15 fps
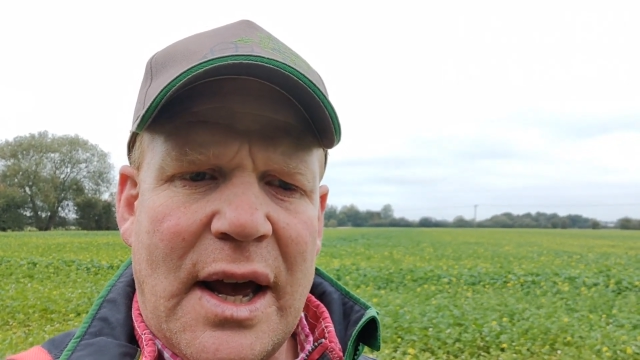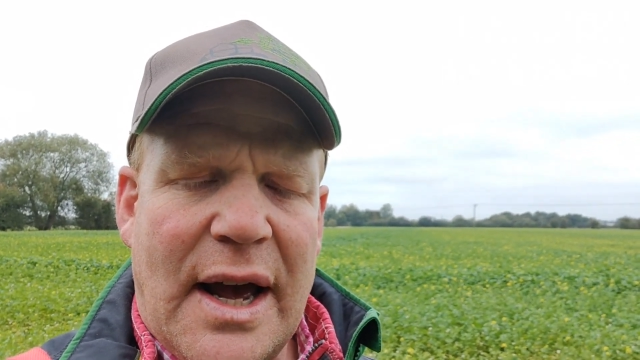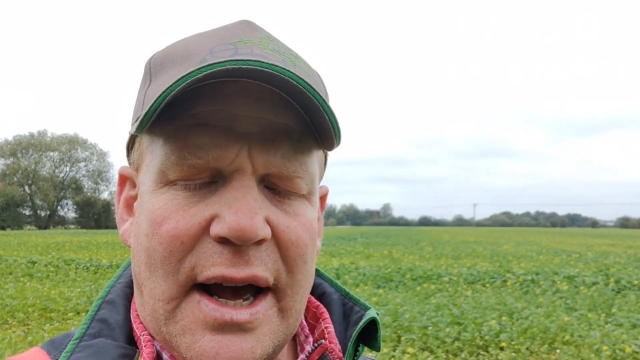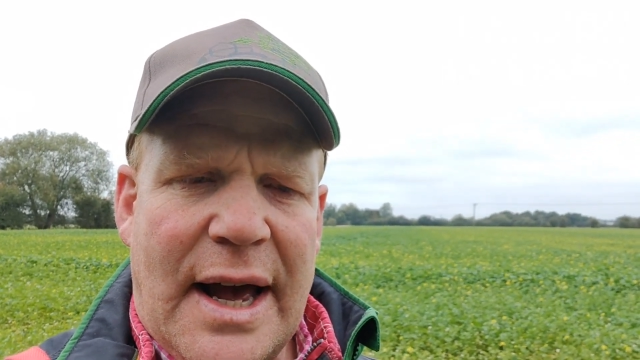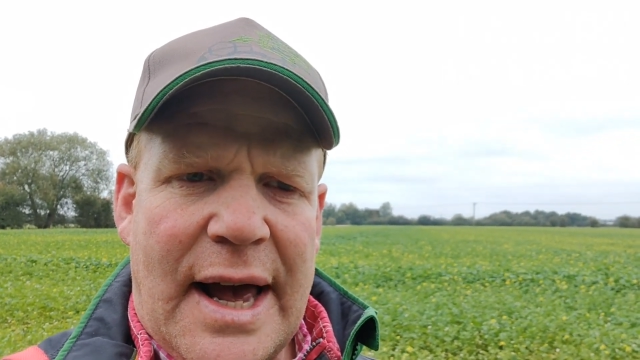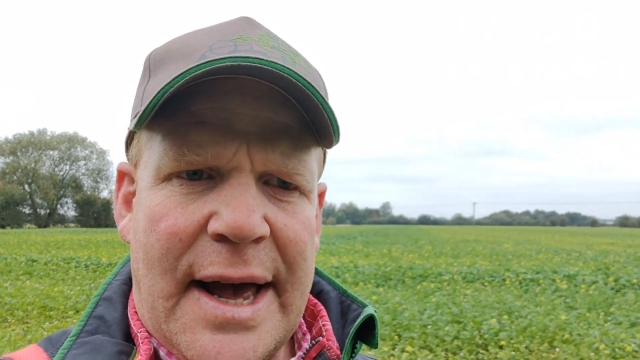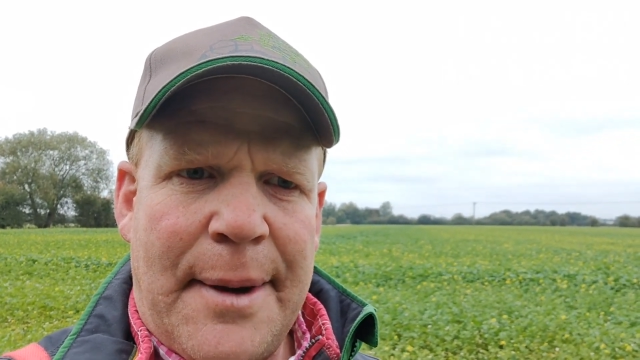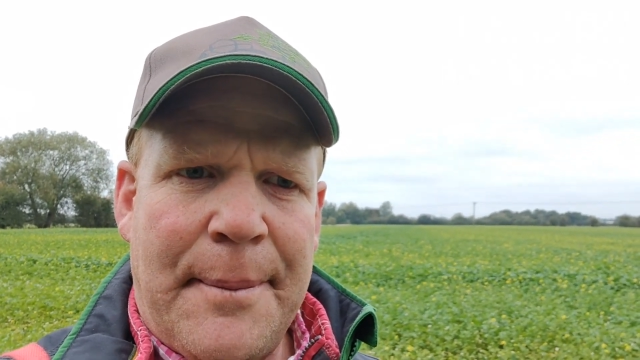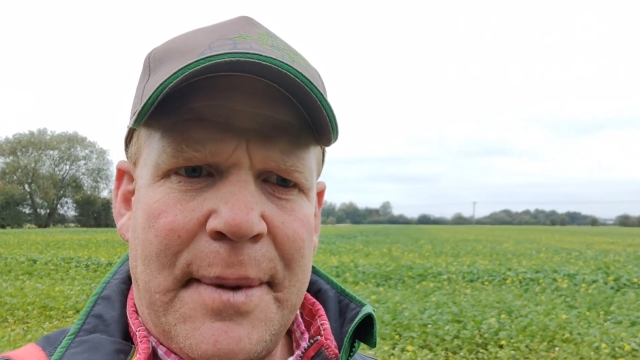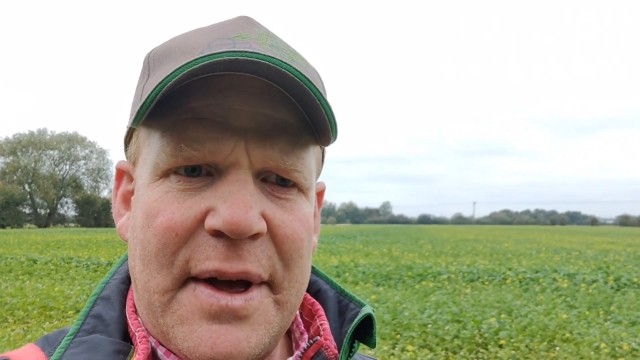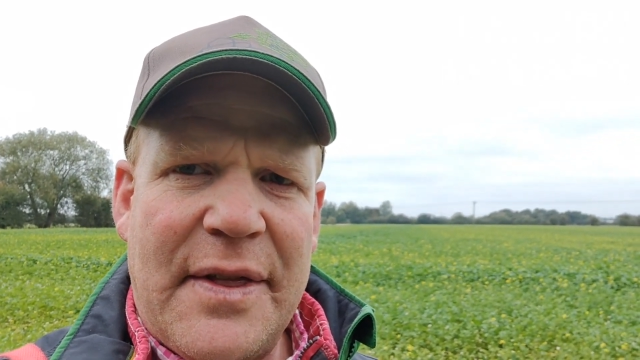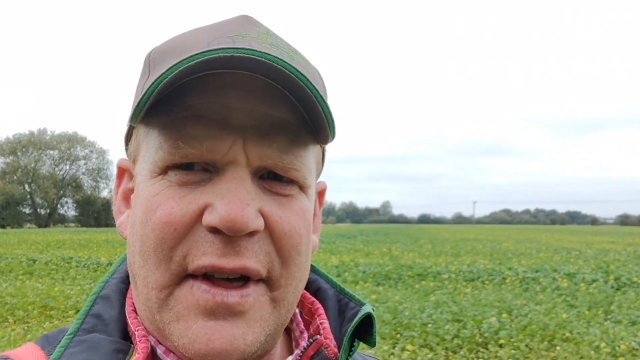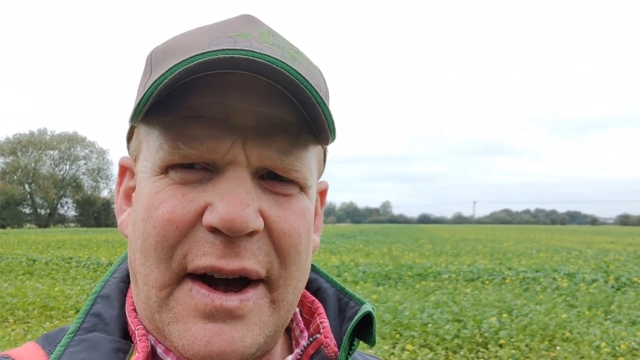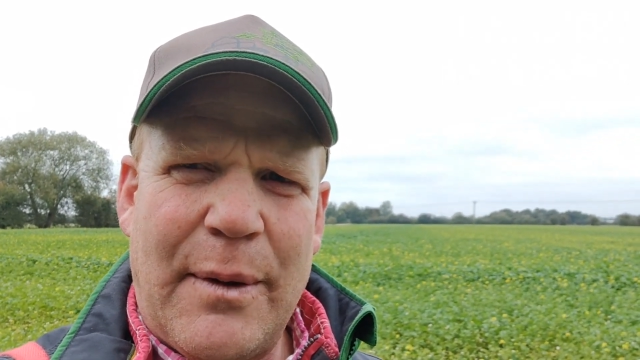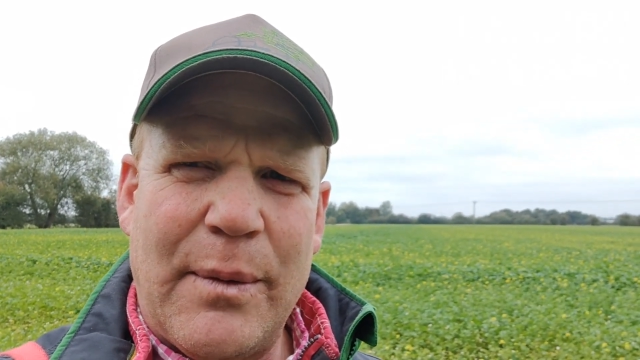Um,
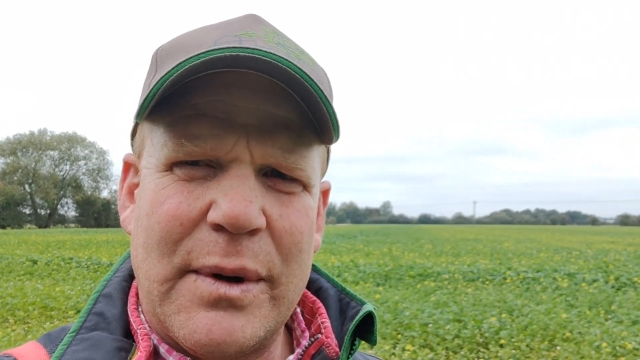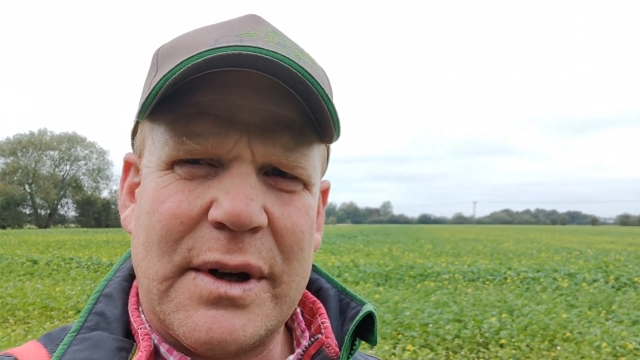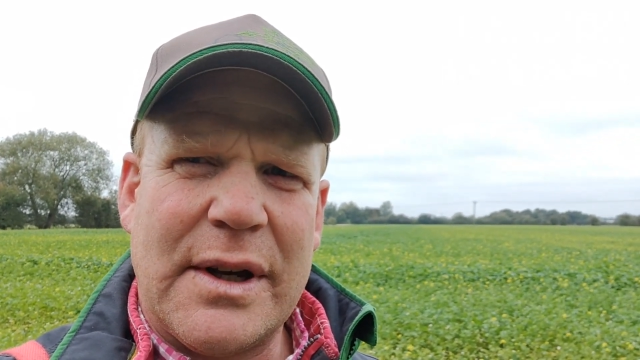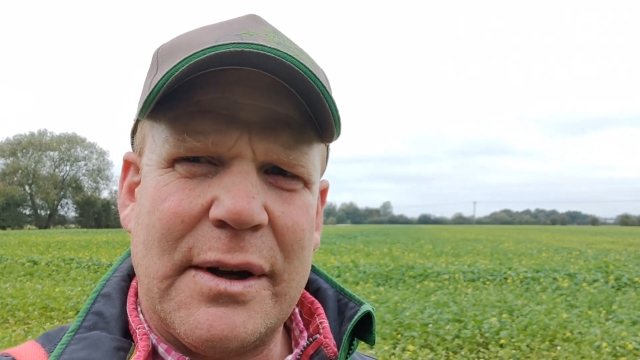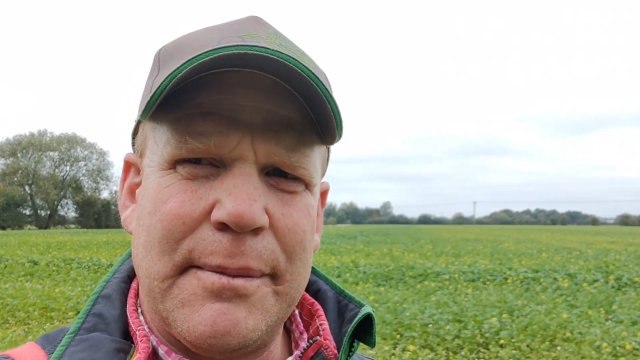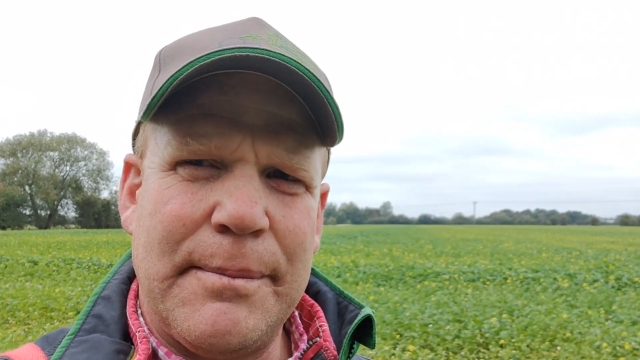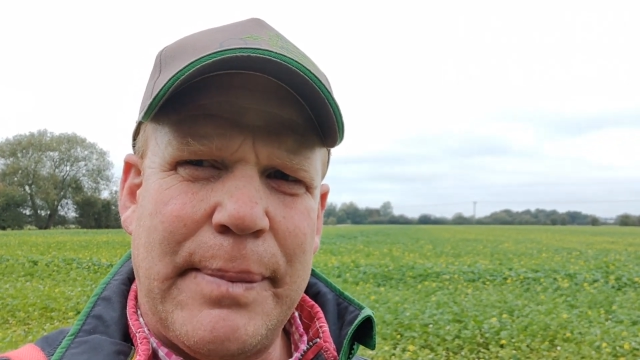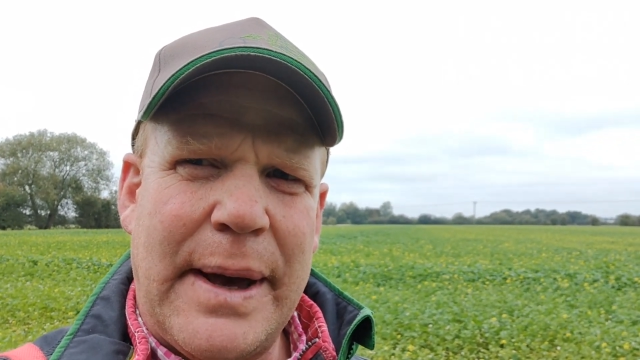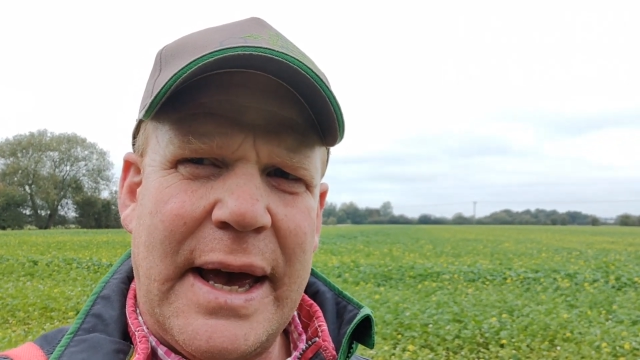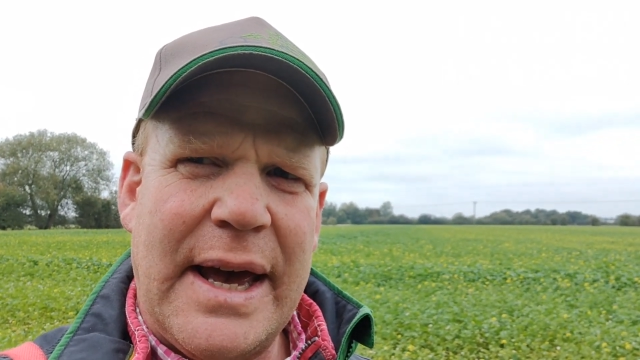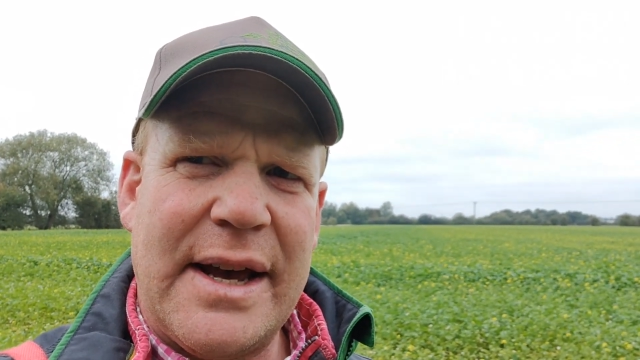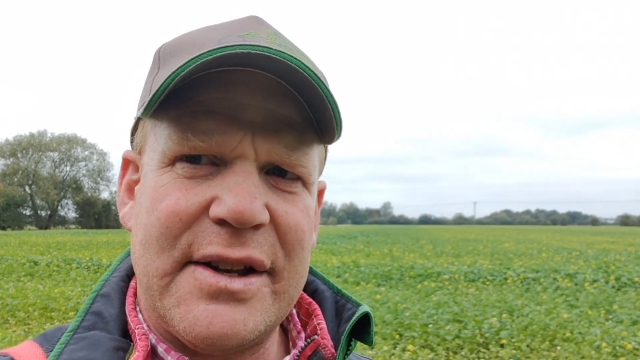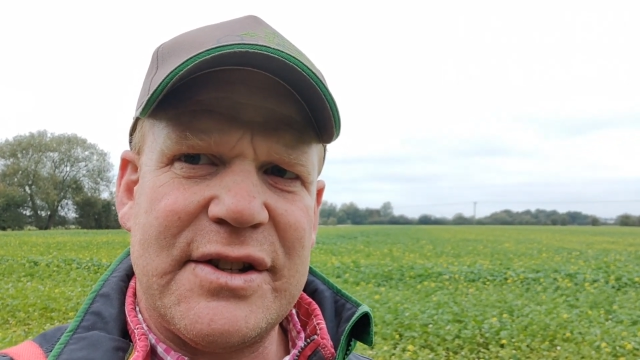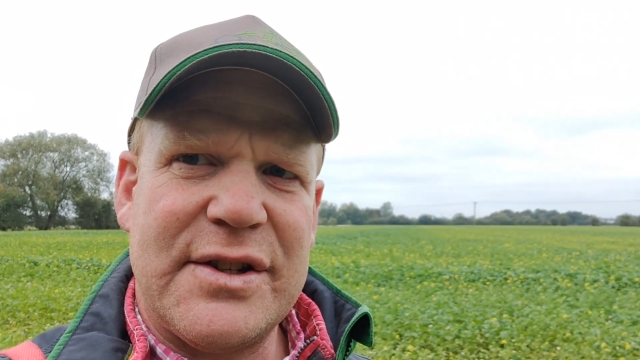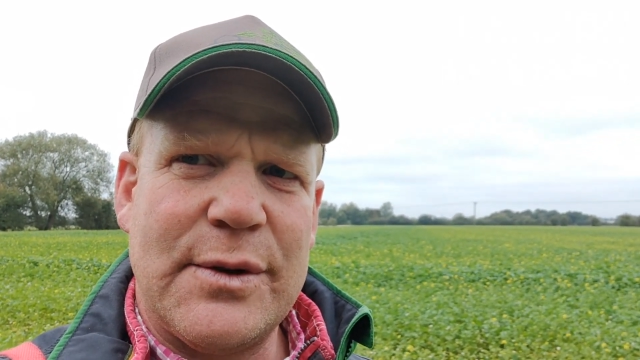that would
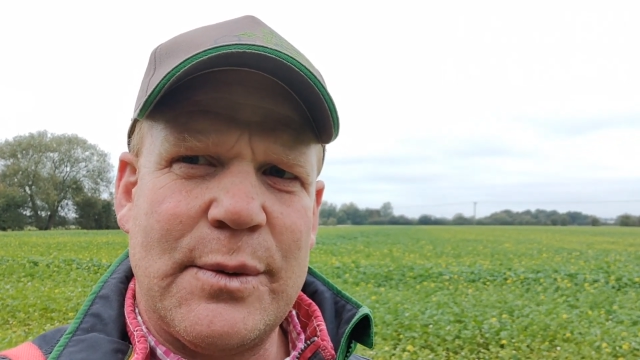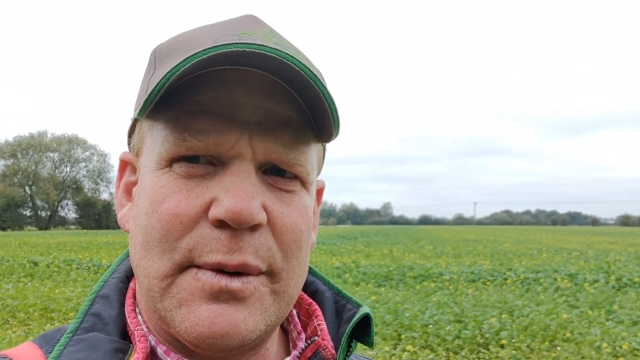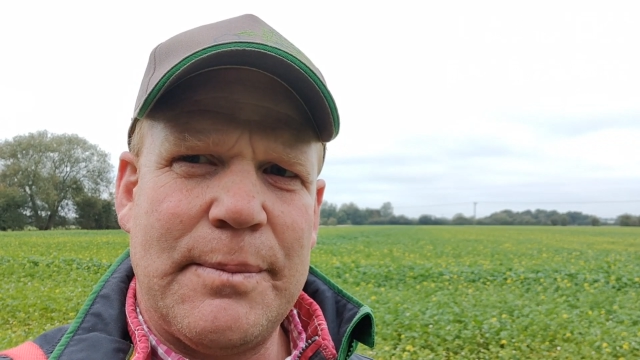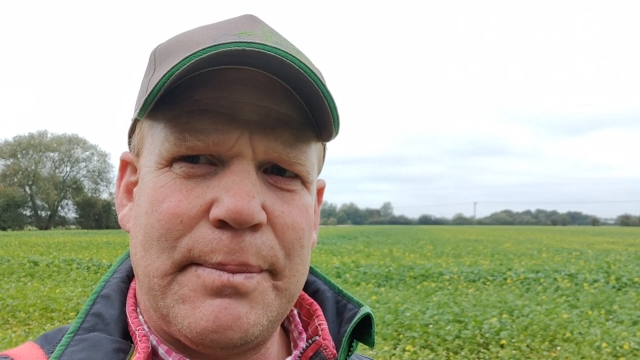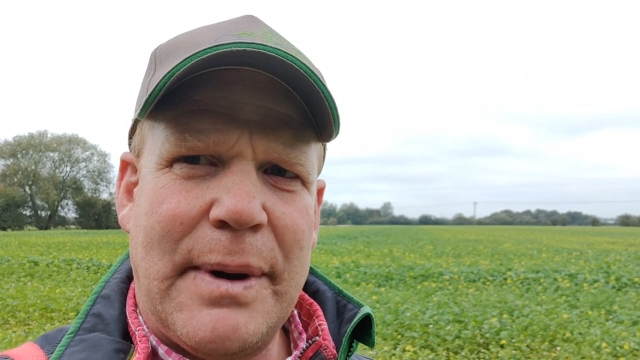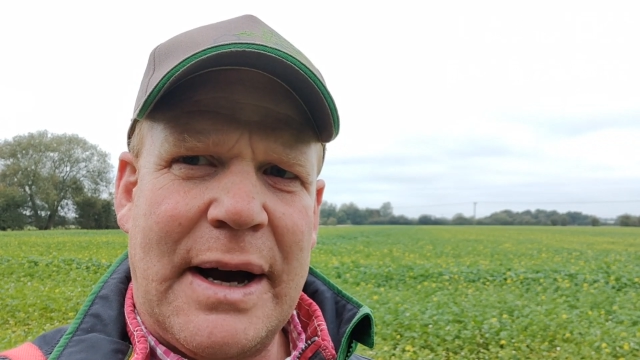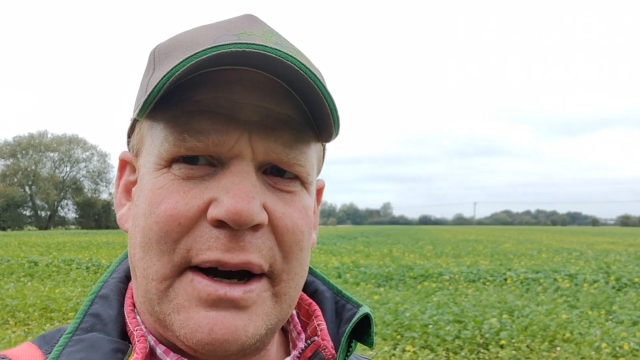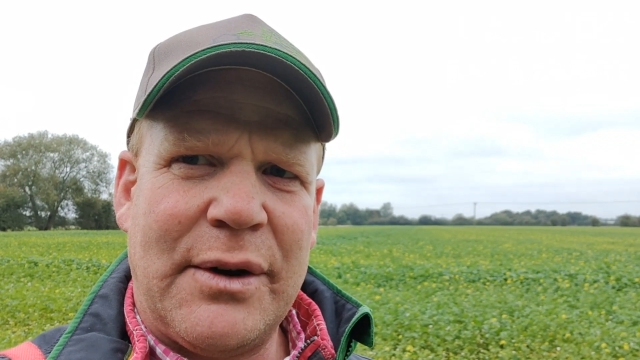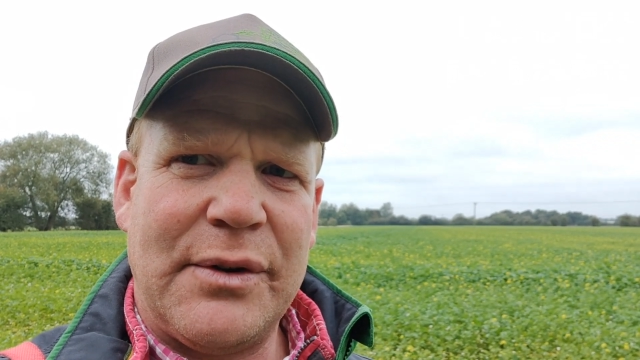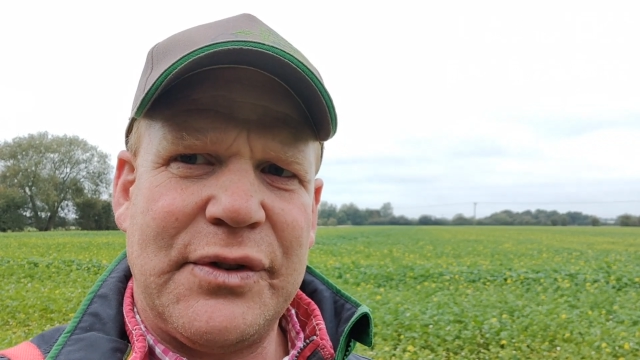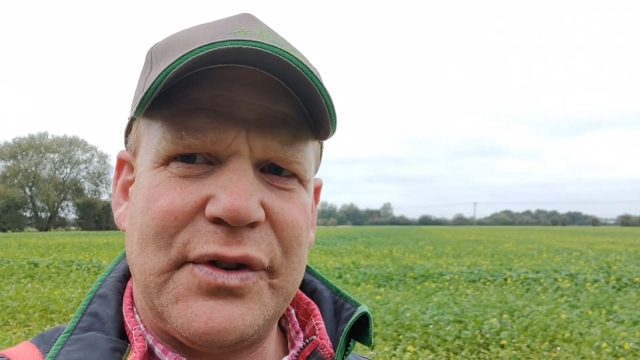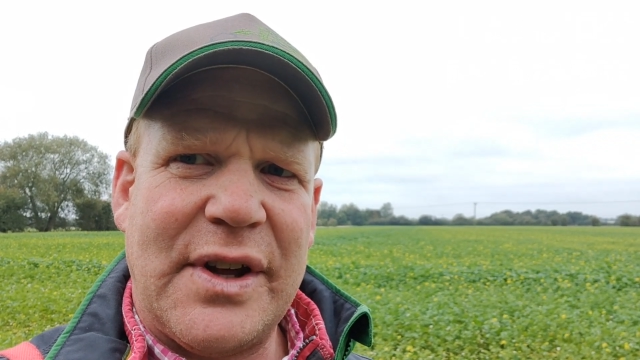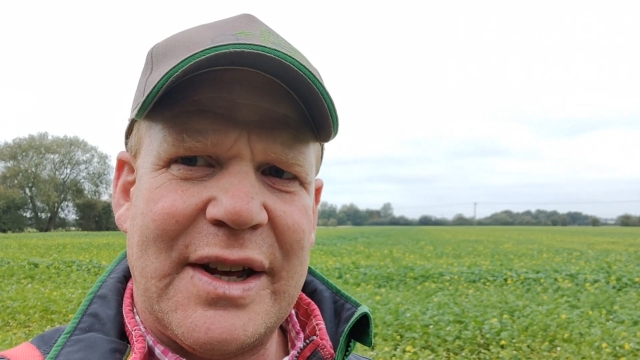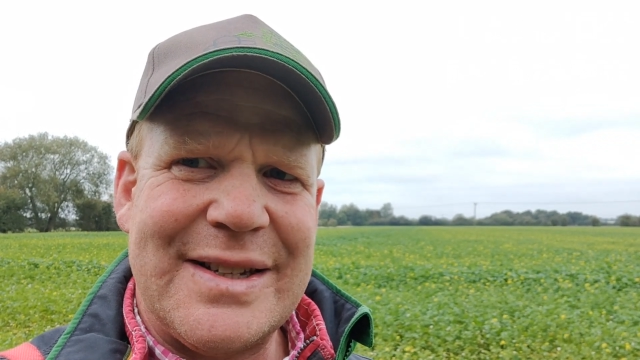compare to about